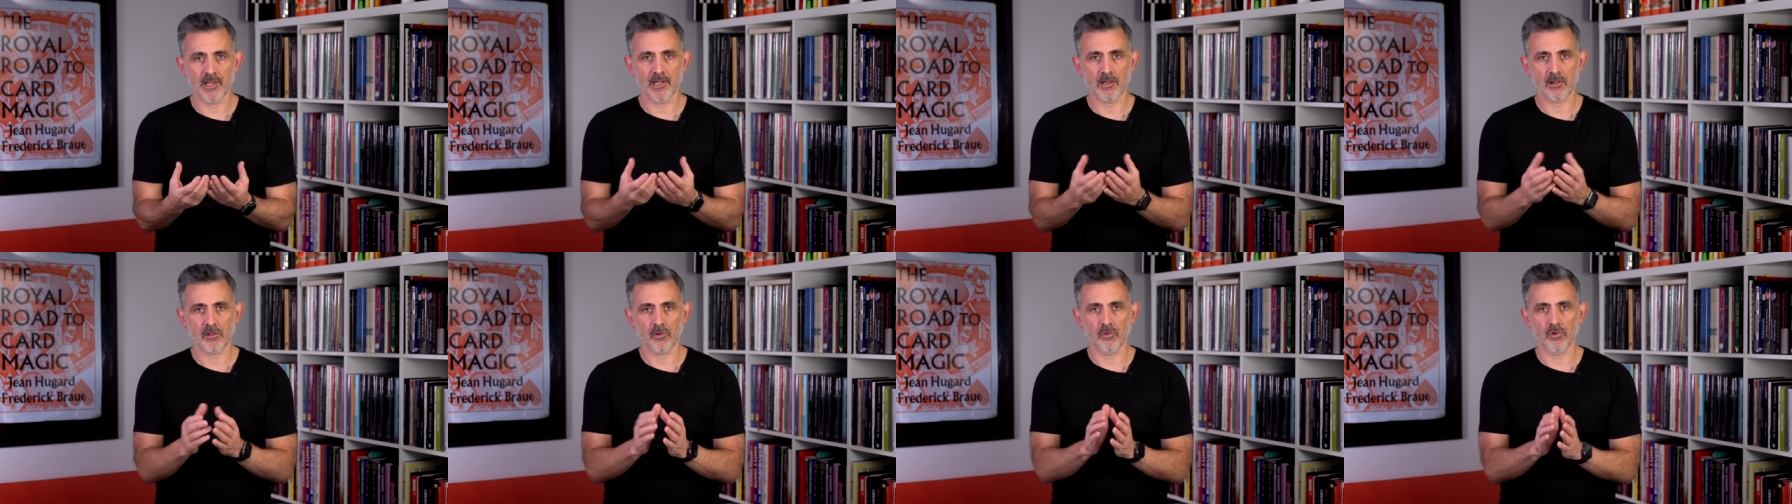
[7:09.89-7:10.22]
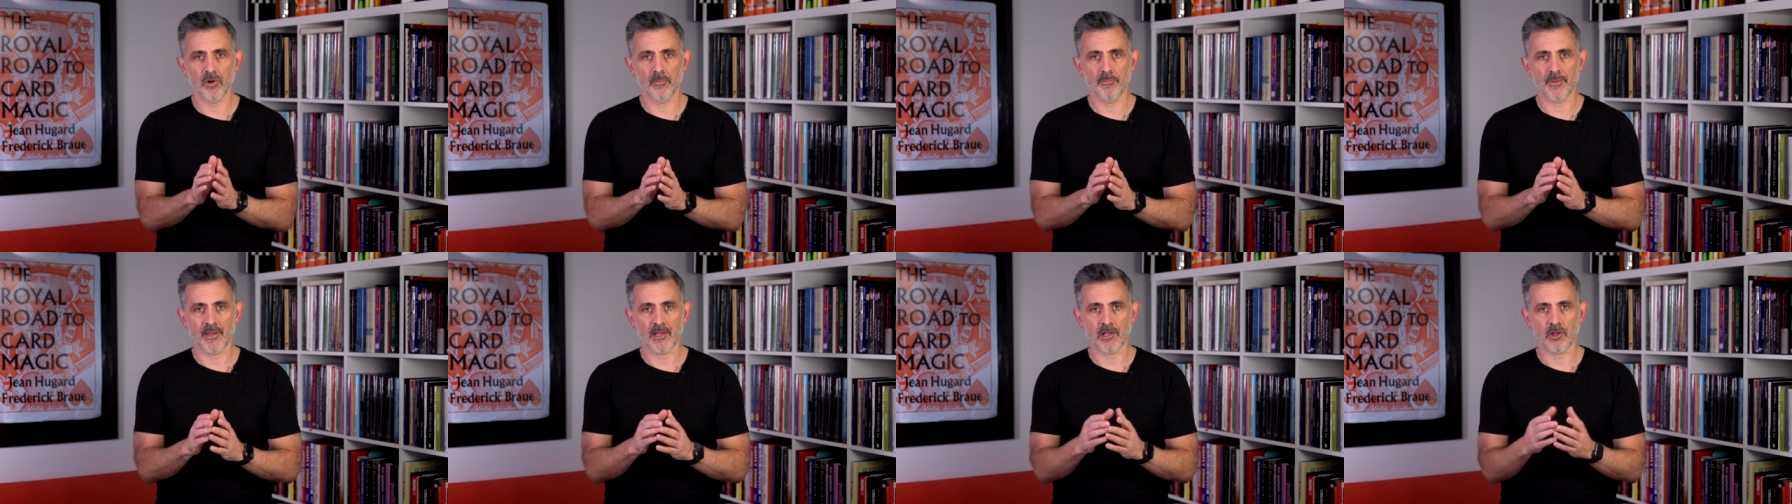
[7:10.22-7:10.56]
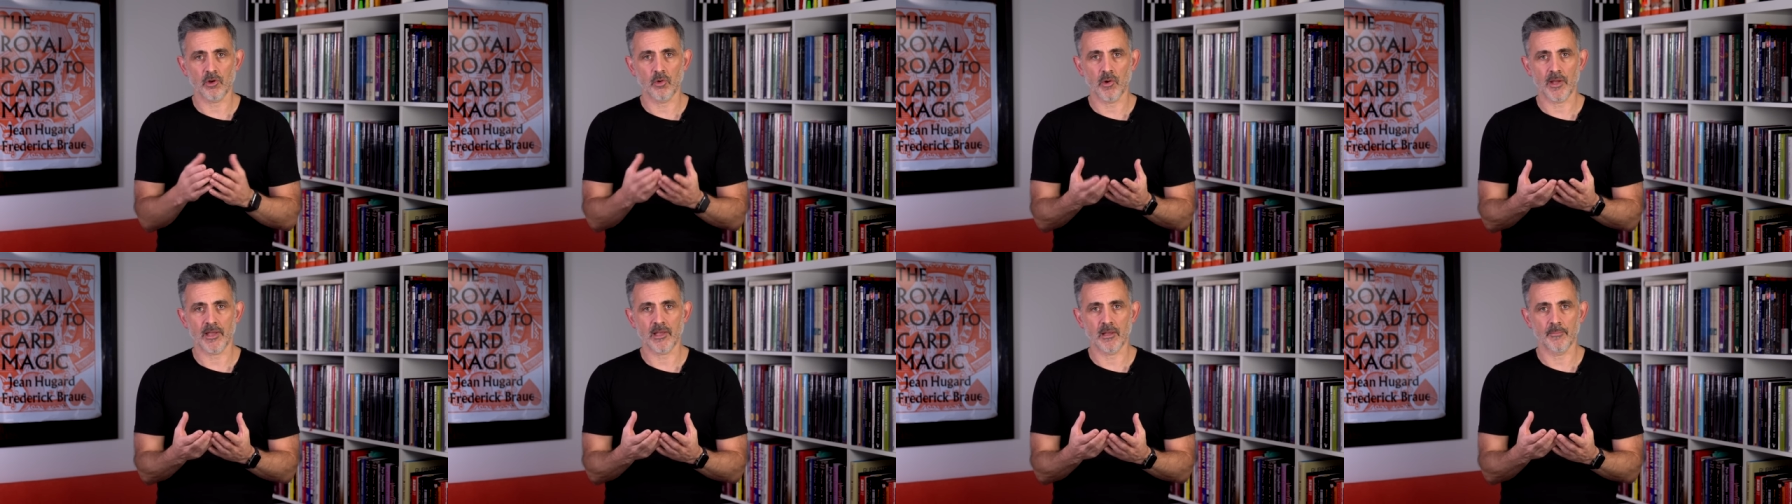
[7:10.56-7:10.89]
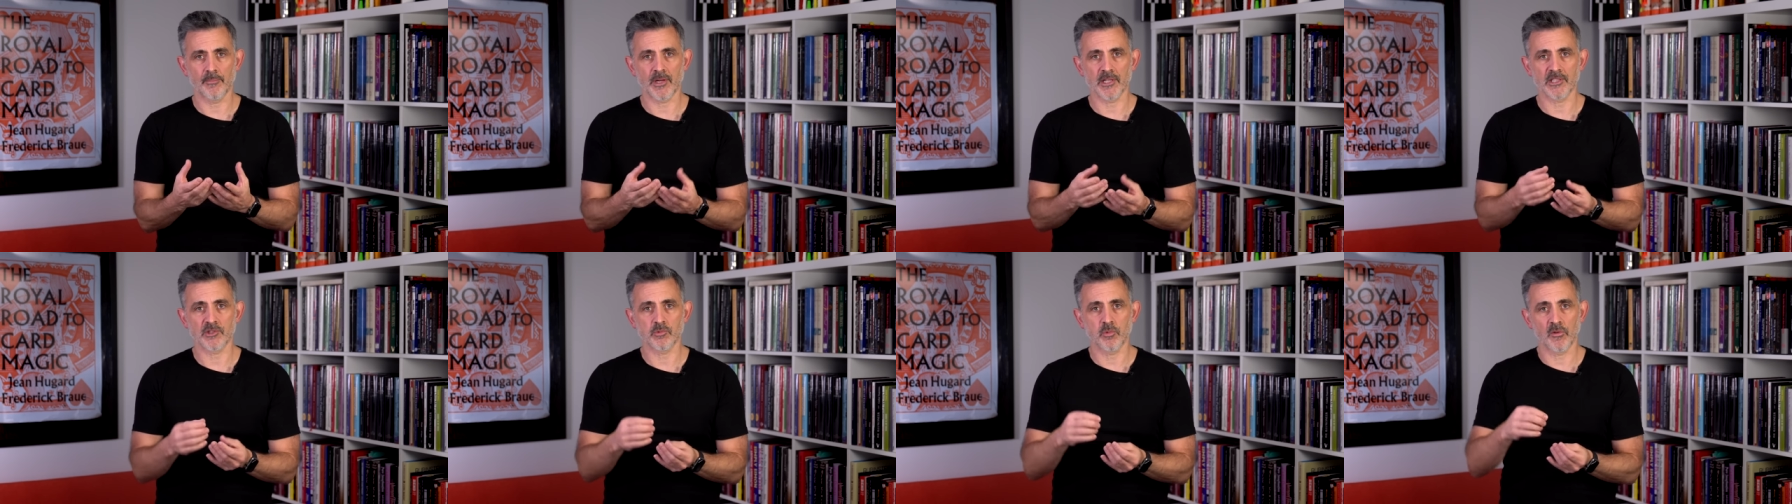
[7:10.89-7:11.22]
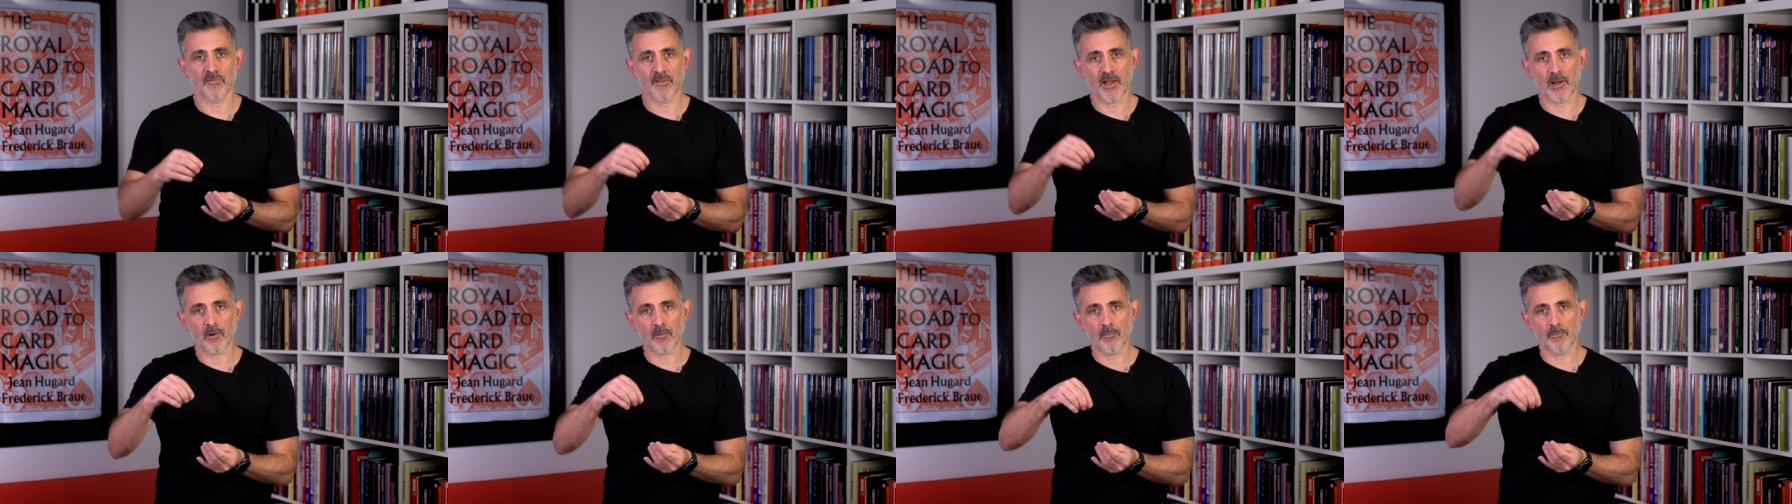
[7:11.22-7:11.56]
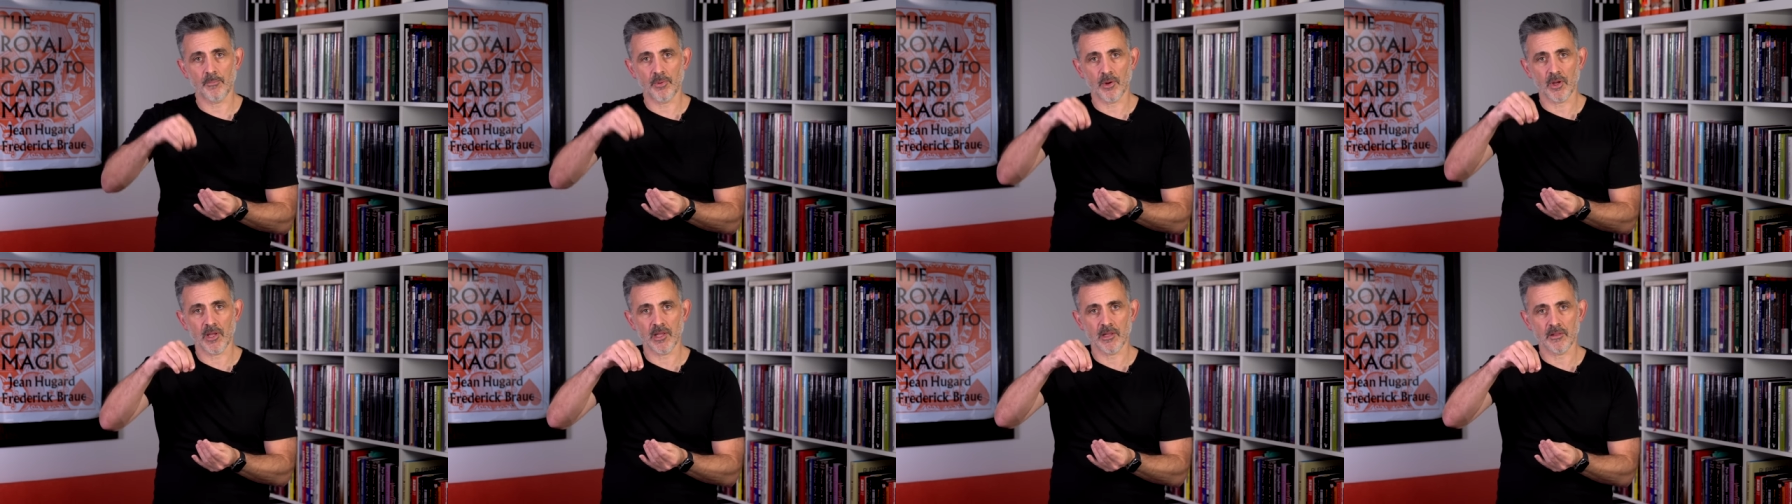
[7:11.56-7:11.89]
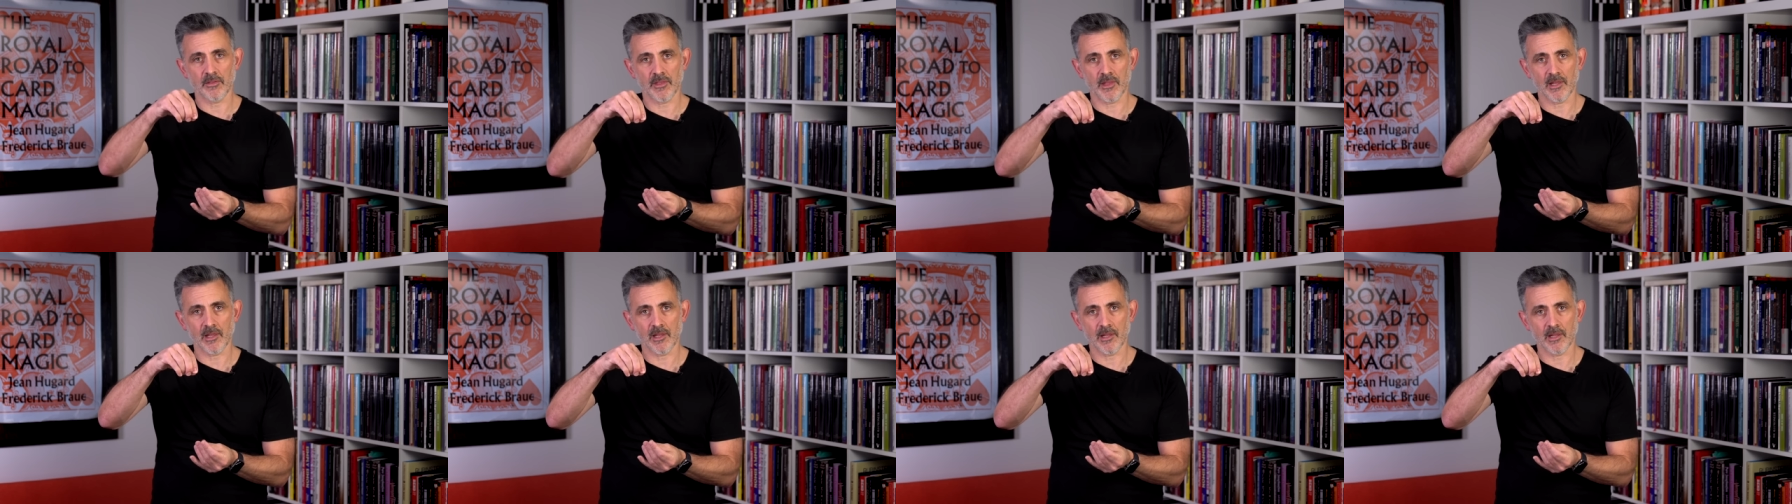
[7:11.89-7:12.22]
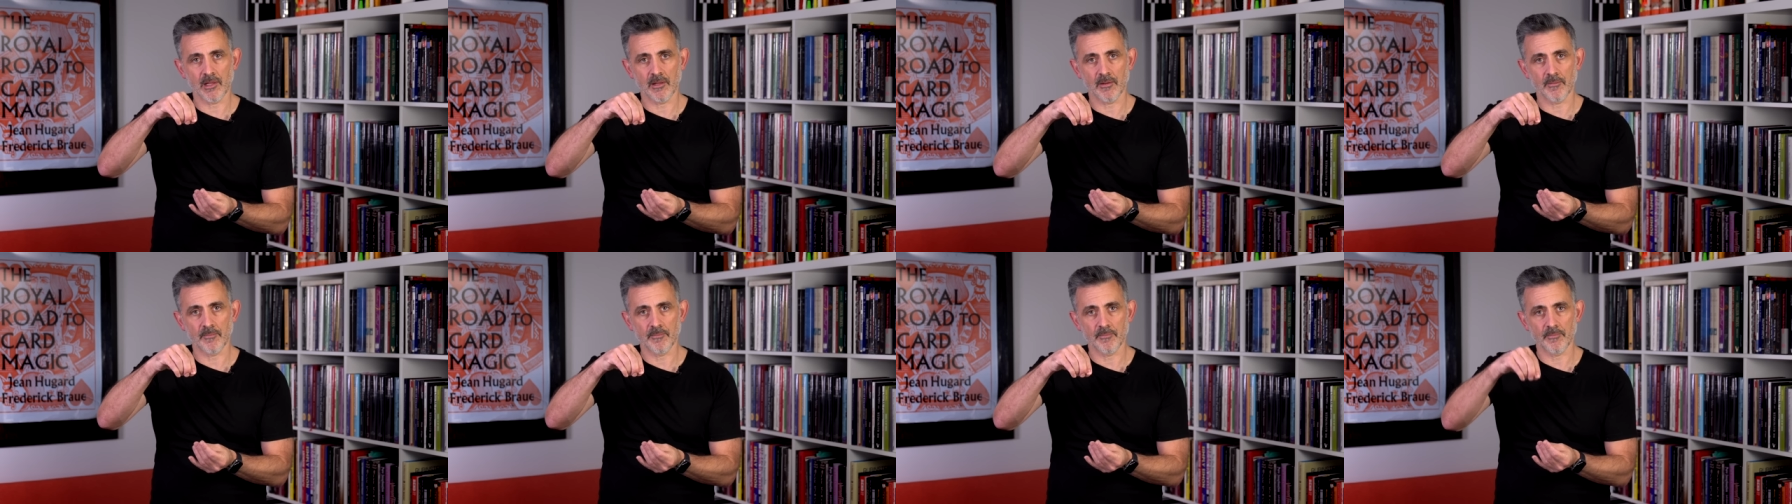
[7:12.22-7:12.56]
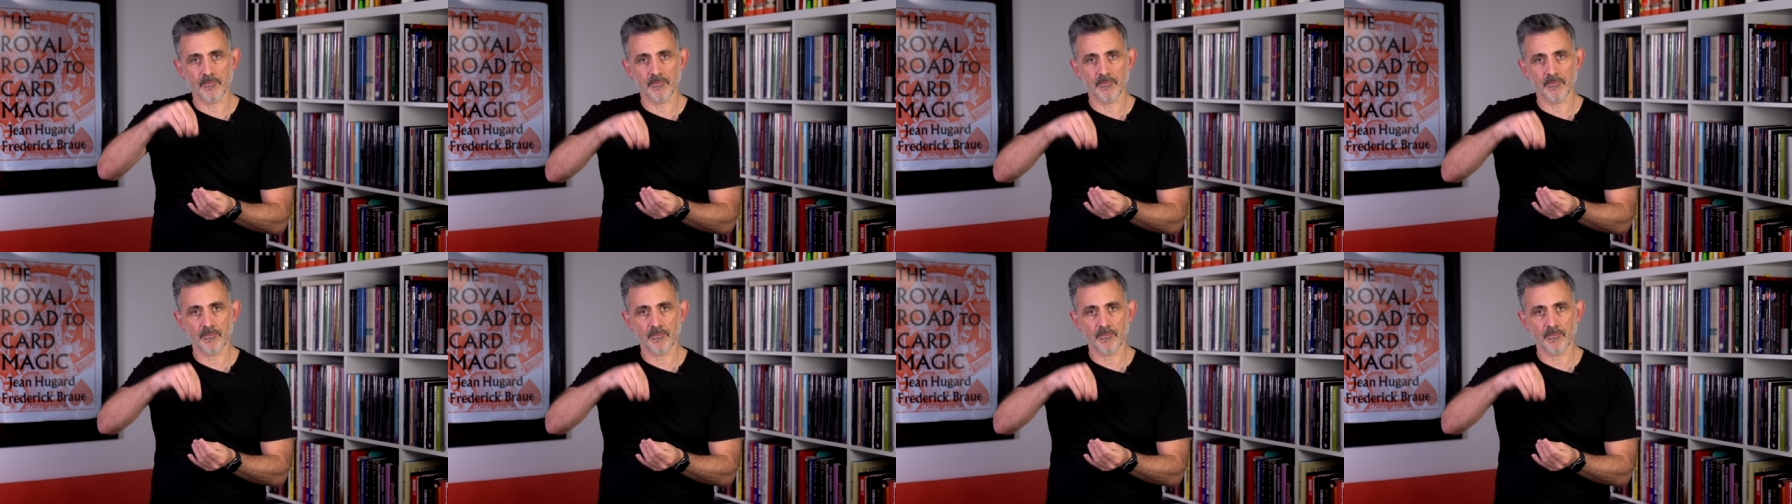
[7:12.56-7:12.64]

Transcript: it's all a bit quicker, but it's without putting the